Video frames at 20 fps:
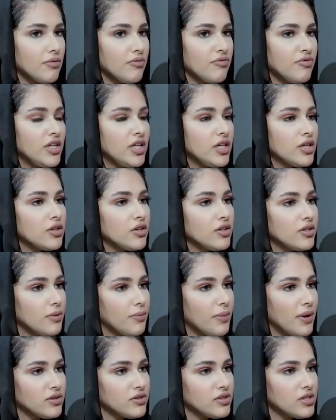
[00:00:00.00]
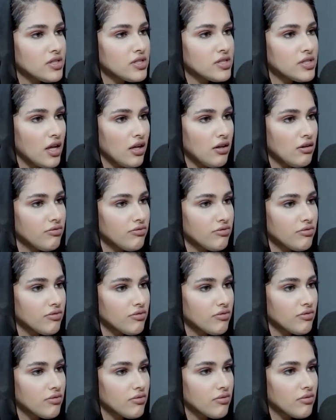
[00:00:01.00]
Feeling good about yourself,
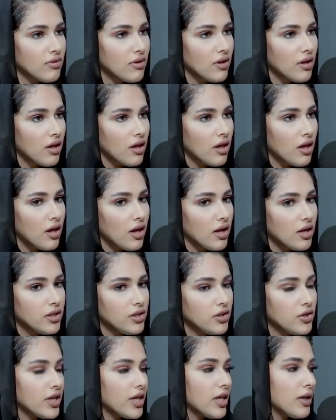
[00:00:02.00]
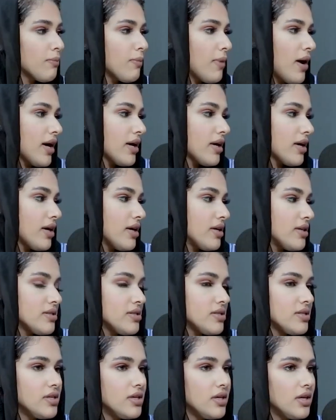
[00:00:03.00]
looking back and
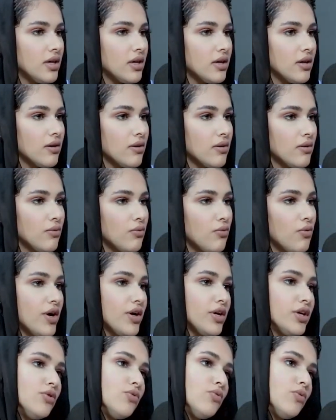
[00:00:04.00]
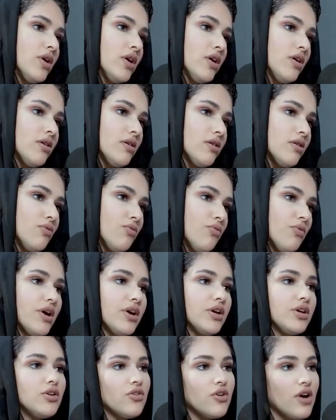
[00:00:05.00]
seeing where you were,
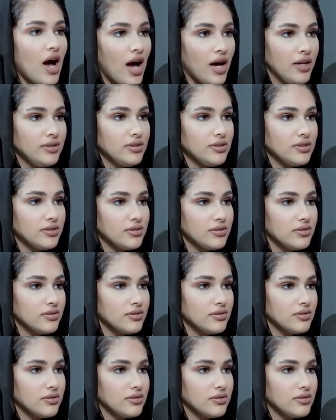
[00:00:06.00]
where you're at.